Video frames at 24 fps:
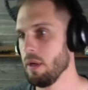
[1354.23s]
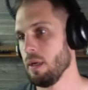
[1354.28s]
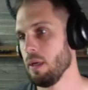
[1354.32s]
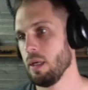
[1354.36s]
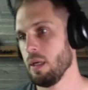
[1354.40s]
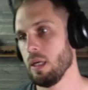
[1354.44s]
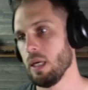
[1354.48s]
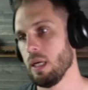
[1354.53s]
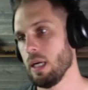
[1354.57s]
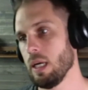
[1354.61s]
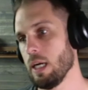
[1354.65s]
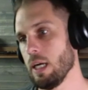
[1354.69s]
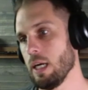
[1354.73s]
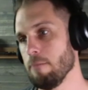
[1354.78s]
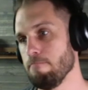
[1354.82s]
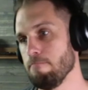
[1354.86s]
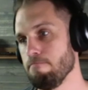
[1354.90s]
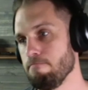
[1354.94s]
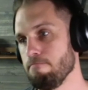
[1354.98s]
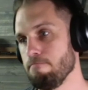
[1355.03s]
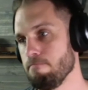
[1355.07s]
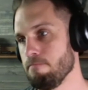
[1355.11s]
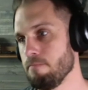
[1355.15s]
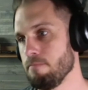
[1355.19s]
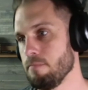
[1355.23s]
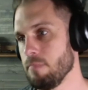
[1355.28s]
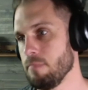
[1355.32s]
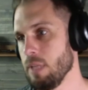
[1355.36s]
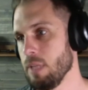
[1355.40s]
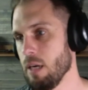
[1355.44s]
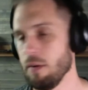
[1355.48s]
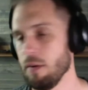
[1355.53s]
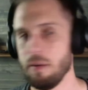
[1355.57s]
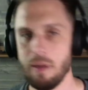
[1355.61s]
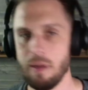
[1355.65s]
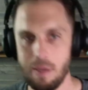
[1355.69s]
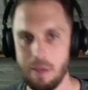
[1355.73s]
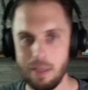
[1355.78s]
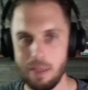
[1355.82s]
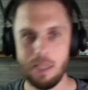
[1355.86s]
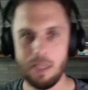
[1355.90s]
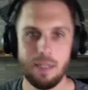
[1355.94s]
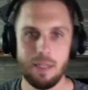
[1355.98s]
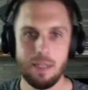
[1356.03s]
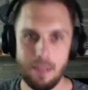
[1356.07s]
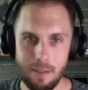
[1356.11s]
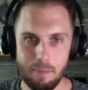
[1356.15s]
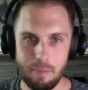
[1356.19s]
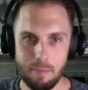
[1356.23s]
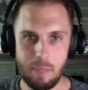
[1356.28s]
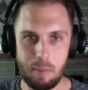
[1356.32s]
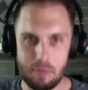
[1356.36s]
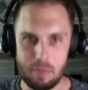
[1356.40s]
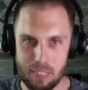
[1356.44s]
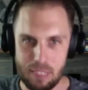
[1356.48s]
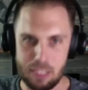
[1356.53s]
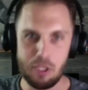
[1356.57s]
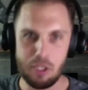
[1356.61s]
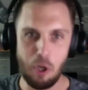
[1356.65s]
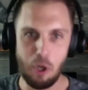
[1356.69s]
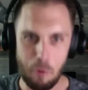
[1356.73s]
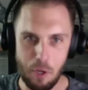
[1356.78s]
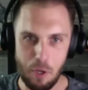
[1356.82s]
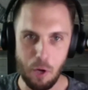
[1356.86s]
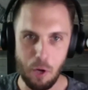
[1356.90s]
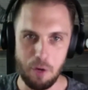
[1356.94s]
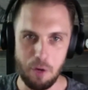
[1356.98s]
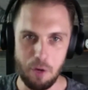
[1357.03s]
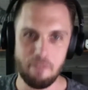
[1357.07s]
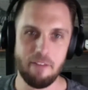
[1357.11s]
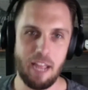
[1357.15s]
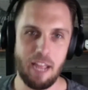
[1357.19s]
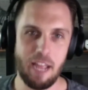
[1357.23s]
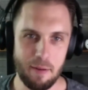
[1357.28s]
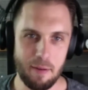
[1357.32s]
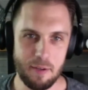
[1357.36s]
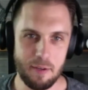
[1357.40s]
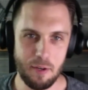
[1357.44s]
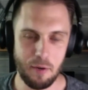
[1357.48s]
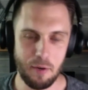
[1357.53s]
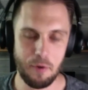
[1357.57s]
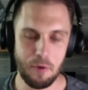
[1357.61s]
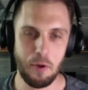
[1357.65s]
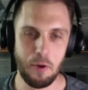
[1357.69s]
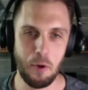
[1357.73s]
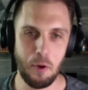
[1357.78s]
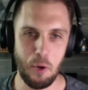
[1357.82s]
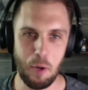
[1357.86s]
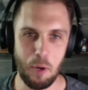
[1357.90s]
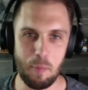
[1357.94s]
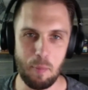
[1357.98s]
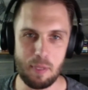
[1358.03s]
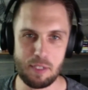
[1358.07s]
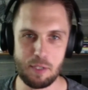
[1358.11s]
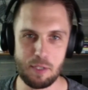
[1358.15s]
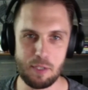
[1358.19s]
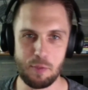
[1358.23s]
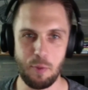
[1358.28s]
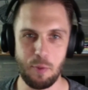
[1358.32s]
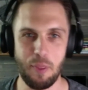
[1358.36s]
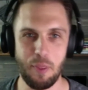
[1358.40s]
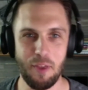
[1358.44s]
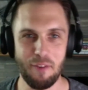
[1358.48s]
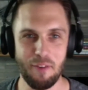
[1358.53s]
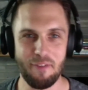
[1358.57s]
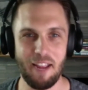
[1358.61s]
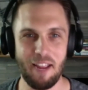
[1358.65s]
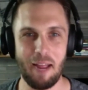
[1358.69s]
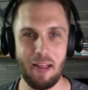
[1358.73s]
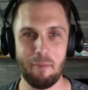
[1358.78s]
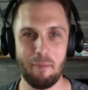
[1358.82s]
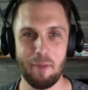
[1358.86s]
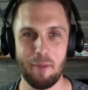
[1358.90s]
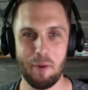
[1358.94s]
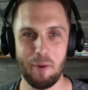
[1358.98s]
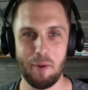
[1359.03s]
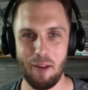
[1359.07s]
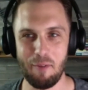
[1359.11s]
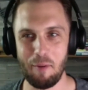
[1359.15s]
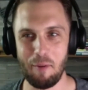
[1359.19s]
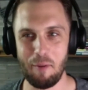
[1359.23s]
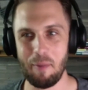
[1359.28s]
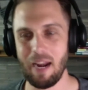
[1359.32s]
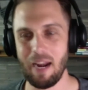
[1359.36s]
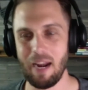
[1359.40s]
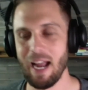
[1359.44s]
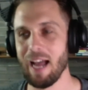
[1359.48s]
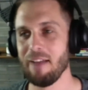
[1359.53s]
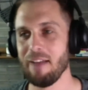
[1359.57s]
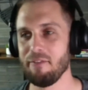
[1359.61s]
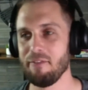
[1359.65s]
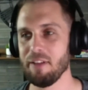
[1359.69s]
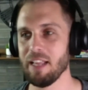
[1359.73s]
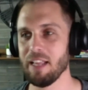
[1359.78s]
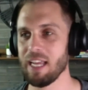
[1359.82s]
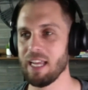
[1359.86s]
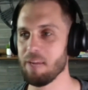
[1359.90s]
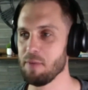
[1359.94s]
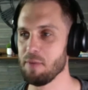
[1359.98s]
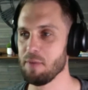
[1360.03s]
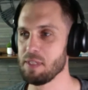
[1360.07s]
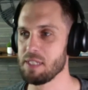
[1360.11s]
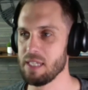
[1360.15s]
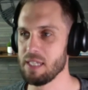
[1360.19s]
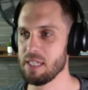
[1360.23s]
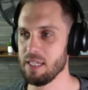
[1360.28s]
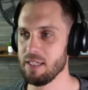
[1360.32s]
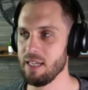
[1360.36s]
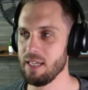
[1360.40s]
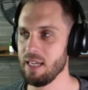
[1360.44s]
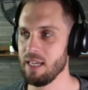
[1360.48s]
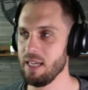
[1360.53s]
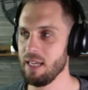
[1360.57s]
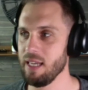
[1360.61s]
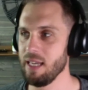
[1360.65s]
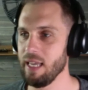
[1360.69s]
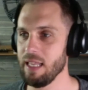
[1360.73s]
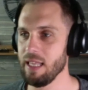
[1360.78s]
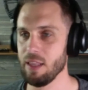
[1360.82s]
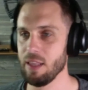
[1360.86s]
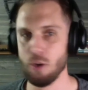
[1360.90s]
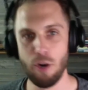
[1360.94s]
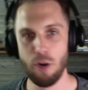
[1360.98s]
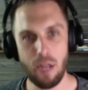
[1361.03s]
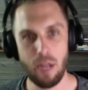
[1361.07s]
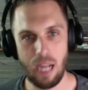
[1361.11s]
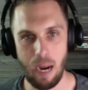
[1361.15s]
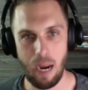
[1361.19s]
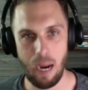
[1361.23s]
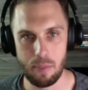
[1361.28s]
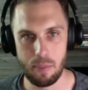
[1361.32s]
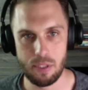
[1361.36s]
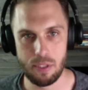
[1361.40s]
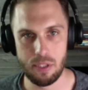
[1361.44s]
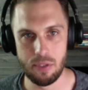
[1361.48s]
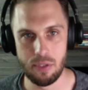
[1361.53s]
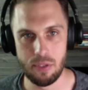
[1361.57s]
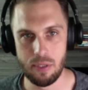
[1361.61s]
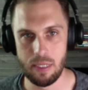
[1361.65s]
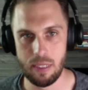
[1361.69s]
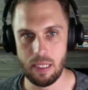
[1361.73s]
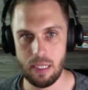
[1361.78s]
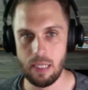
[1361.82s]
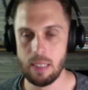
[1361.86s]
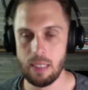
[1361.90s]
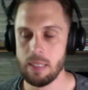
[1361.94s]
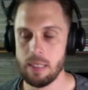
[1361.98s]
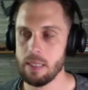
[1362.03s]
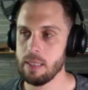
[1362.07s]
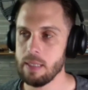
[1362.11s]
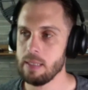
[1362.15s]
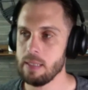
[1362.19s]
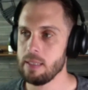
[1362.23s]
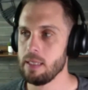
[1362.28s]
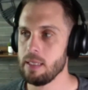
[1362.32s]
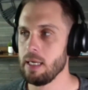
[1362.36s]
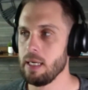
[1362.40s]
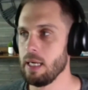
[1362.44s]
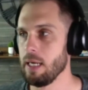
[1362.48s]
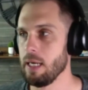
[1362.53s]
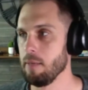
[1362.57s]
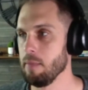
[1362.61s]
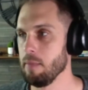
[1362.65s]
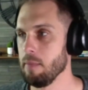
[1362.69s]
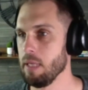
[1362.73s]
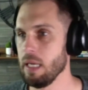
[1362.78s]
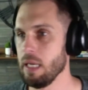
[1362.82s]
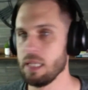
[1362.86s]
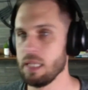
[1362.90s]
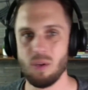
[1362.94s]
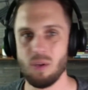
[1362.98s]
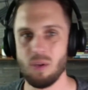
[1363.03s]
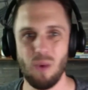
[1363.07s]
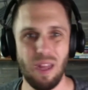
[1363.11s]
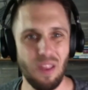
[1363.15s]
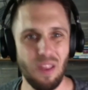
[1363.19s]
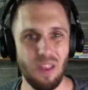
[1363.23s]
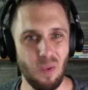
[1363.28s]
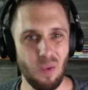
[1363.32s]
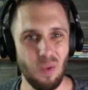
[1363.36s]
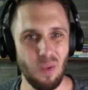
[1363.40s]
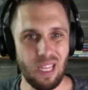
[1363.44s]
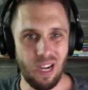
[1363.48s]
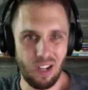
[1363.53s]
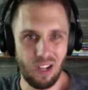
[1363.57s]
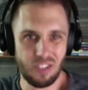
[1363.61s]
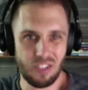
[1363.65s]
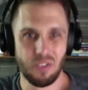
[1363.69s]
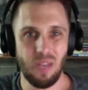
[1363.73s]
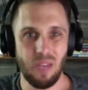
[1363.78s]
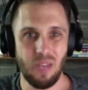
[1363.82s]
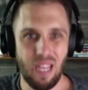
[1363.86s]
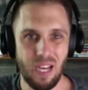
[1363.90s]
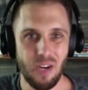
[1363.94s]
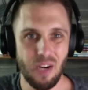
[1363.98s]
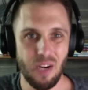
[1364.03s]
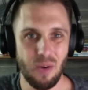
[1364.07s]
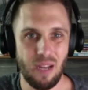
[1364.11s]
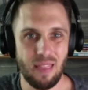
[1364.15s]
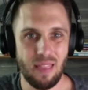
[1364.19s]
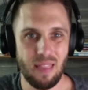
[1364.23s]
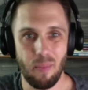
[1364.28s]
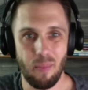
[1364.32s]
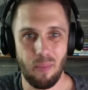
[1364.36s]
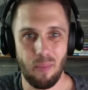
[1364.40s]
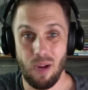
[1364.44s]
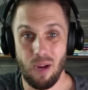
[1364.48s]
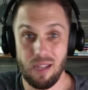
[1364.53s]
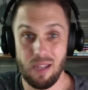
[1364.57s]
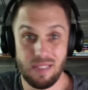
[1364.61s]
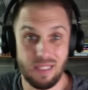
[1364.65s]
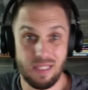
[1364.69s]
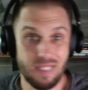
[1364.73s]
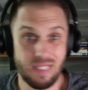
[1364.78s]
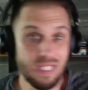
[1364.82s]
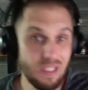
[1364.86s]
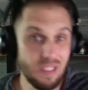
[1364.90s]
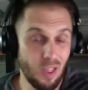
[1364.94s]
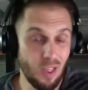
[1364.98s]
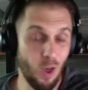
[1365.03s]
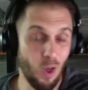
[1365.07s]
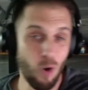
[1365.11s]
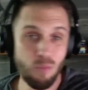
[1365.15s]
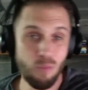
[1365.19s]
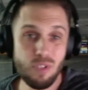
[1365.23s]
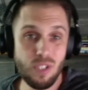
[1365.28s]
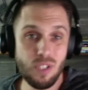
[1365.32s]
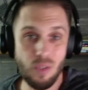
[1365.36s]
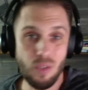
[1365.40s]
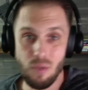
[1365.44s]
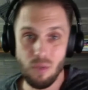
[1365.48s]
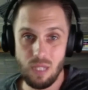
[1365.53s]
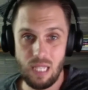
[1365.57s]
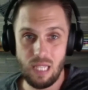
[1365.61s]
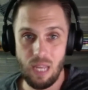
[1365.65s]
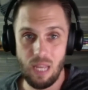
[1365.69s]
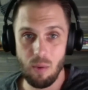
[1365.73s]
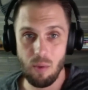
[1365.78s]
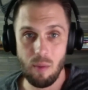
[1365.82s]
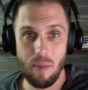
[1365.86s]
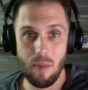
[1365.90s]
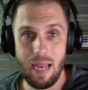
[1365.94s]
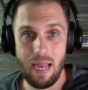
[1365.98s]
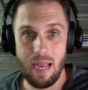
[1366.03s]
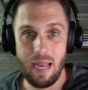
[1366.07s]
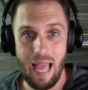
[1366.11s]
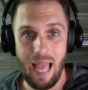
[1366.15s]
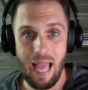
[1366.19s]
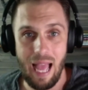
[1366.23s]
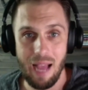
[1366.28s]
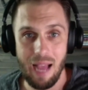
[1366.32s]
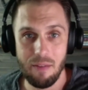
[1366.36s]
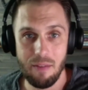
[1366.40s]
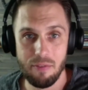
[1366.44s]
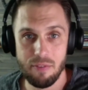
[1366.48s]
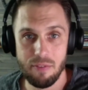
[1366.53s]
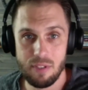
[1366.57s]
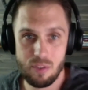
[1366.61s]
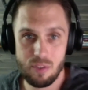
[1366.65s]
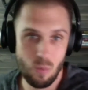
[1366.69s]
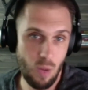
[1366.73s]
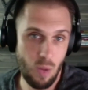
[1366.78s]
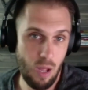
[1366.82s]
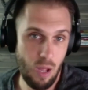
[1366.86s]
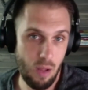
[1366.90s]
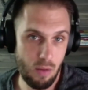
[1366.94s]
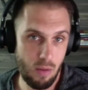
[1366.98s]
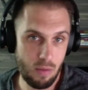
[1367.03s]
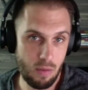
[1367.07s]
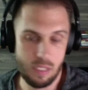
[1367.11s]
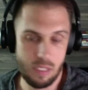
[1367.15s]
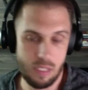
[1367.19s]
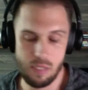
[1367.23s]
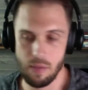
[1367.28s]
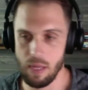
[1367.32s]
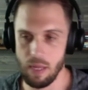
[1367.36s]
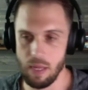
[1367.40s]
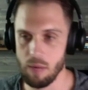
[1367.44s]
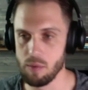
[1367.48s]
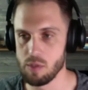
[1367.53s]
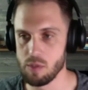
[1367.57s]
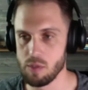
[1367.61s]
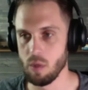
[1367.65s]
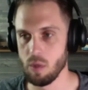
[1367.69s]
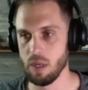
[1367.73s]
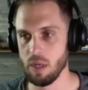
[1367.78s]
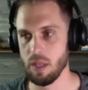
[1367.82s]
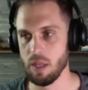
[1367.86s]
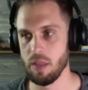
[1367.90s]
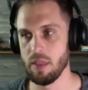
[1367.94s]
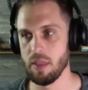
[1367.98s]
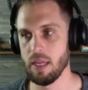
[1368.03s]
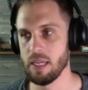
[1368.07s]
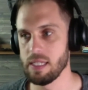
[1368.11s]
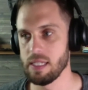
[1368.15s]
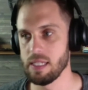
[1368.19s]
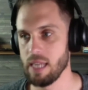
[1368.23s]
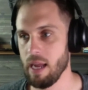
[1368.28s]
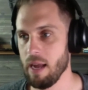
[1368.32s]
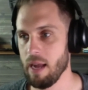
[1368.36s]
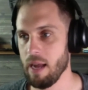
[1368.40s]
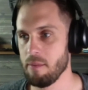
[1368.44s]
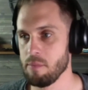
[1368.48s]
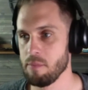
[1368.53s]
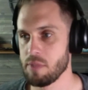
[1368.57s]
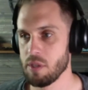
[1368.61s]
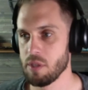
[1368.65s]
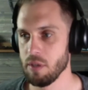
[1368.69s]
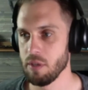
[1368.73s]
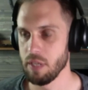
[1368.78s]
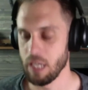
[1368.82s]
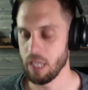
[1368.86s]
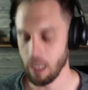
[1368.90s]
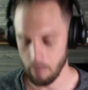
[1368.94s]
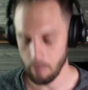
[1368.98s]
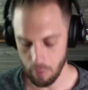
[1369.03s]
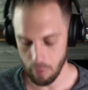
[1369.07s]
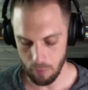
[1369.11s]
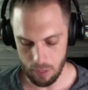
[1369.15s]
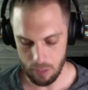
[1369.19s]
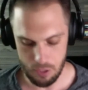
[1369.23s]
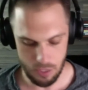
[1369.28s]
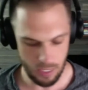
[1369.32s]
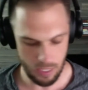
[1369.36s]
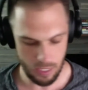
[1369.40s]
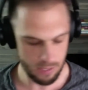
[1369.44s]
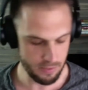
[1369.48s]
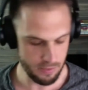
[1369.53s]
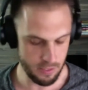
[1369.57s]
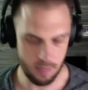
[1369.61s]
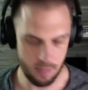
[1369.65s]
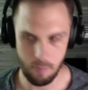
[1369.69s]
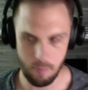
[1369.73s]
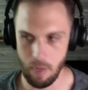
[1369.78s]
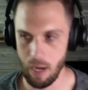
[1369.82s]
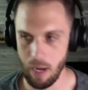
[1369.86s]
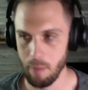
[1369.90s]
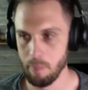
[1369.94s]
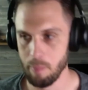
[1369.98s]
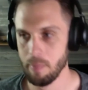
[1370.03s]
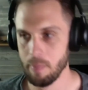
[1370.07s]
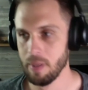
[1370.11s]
Um, you know, People say don't go into business with your family or whatever. But I feel like if it's a learning opportunity, and it's a way that we can also integrate that process into the homeschooling that we might have as well. And so that was one of the things I'm certainly going to be reaching out to your mom